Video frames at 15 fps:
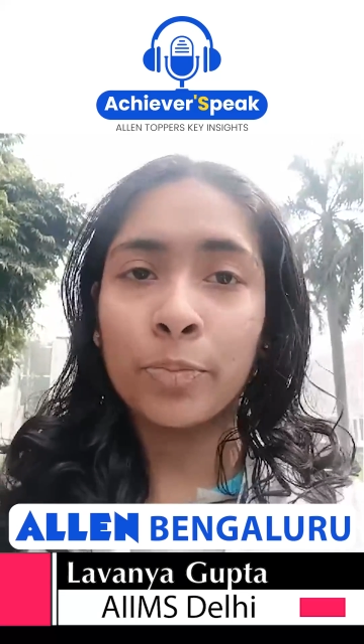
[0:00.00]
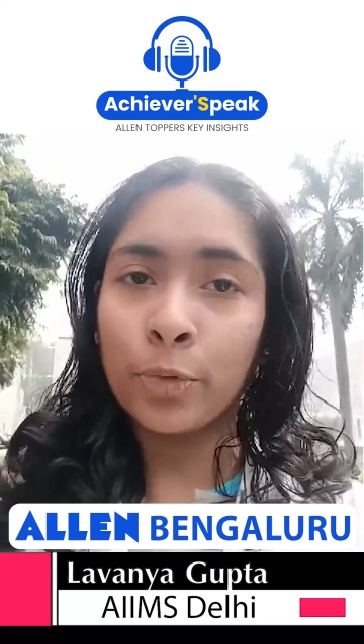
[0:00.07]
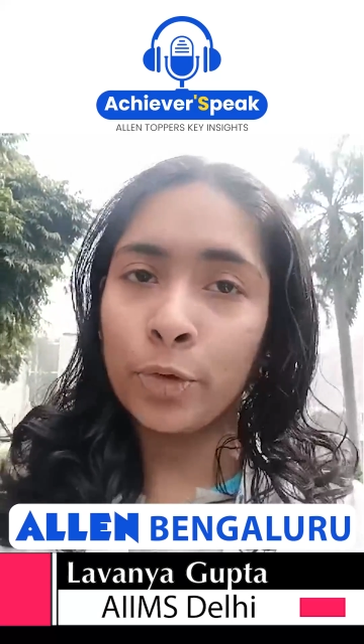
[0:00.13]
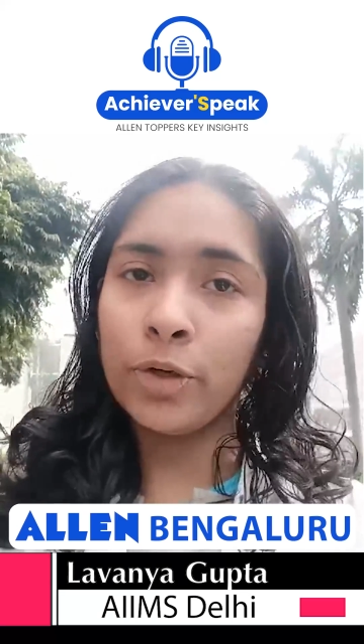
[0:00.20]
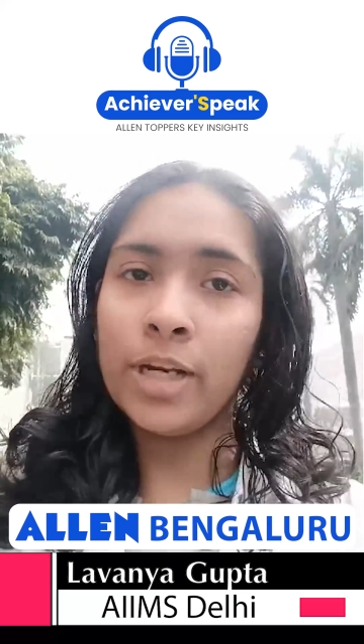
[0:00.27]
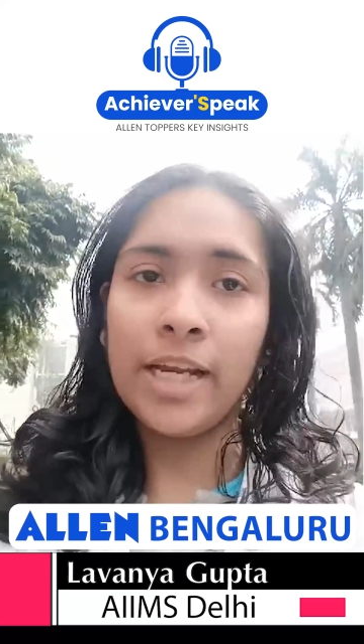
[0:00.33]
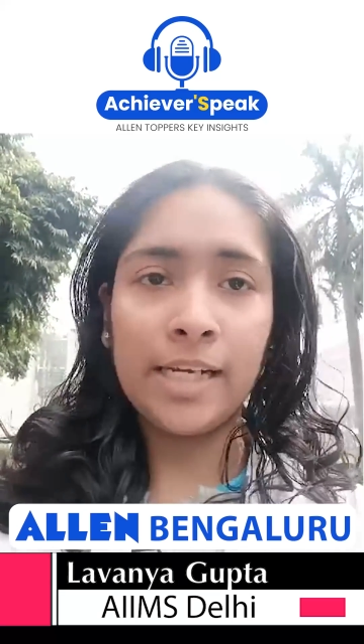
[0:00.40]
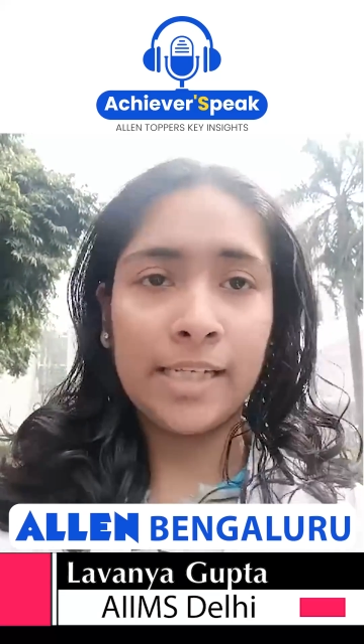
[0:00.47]
board
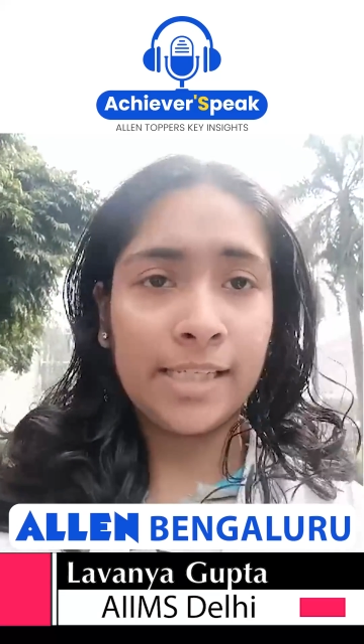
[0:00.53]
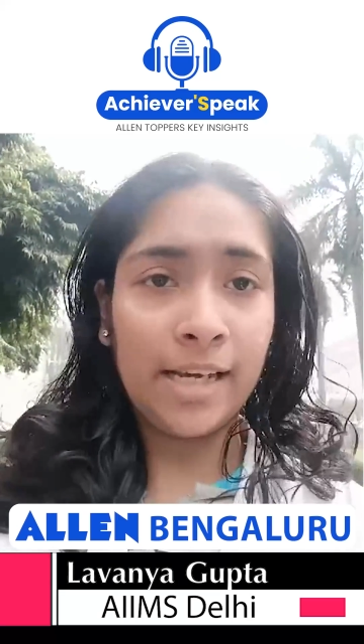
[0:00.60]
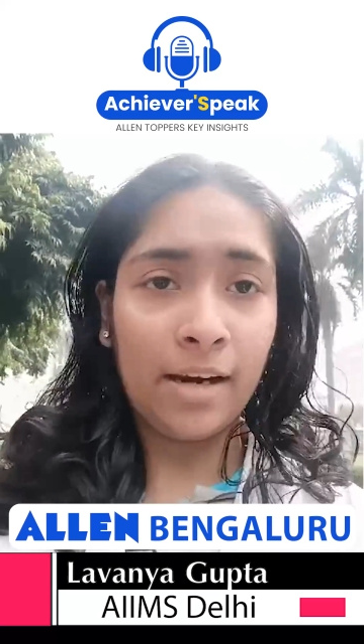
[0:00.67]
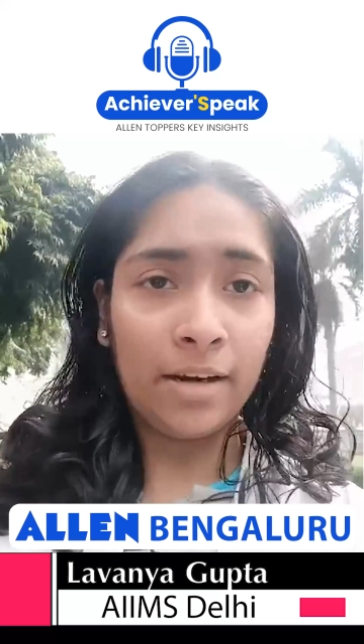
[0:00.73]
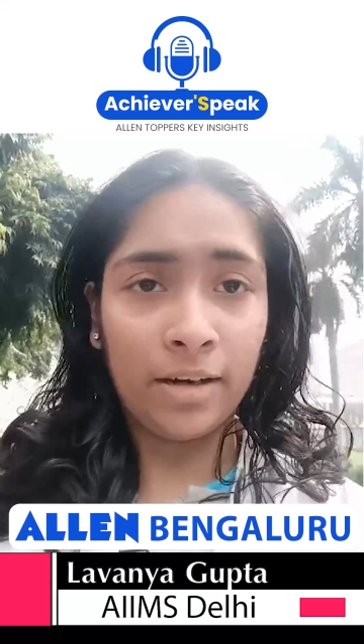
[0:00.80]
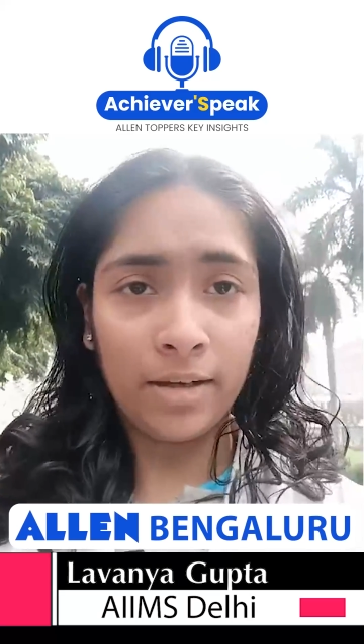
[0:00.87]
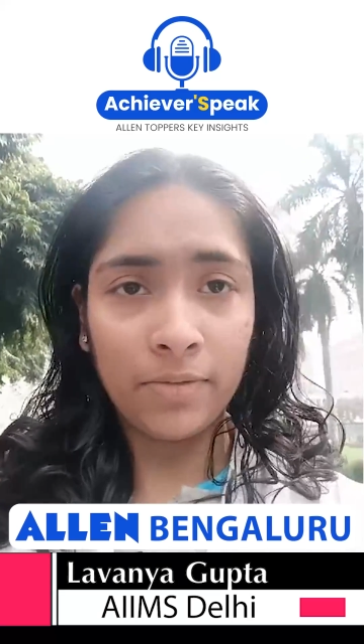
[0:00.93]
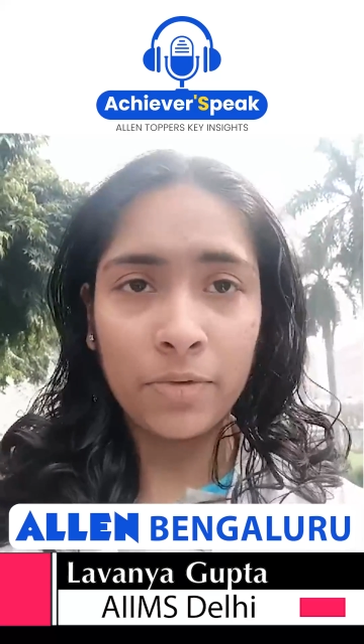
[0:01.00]

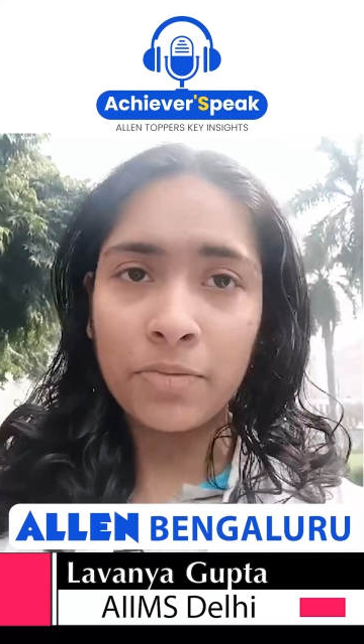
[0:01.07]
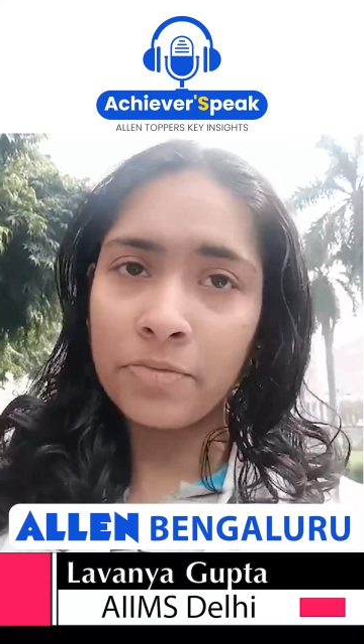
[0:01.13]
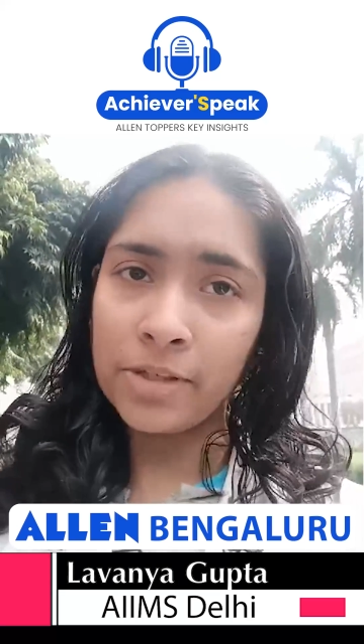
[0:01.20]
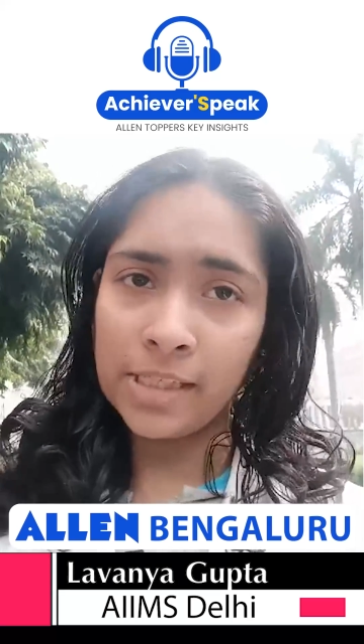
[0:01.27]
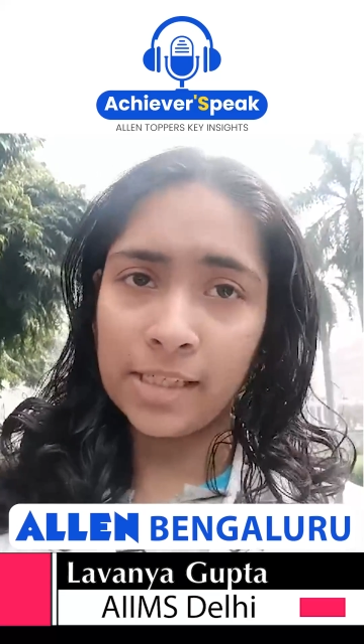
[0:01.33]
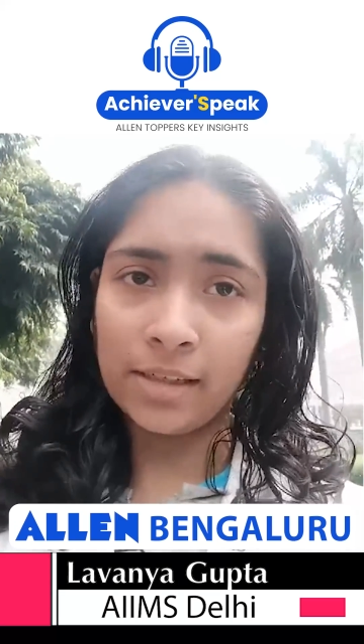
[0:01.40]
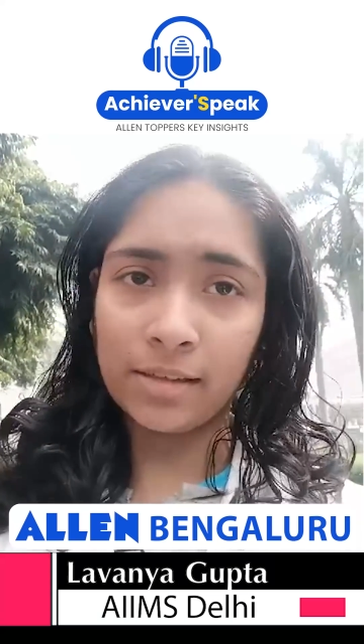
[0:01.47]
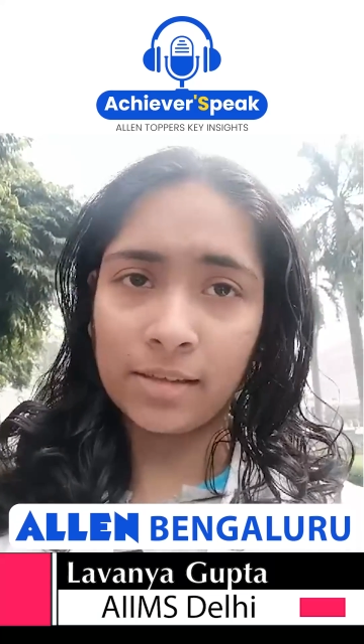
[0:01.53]
NCERT for
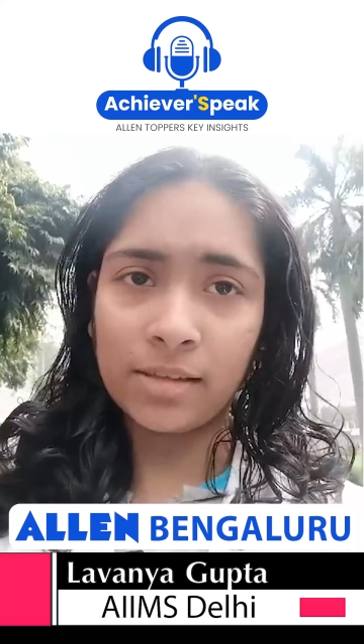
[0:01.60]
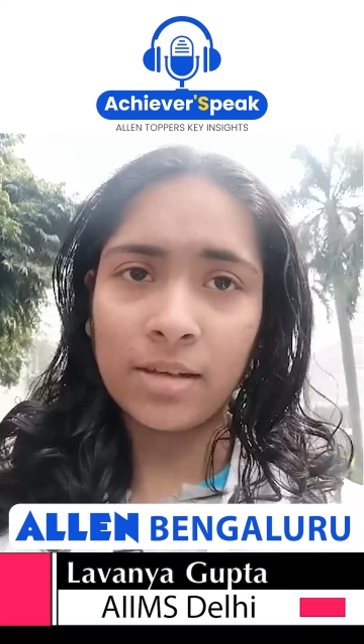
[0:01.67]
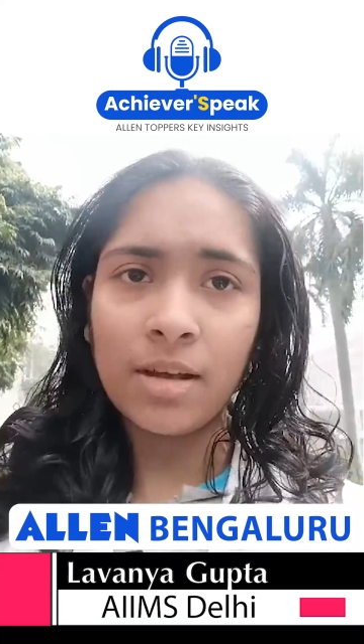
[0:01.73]
physics.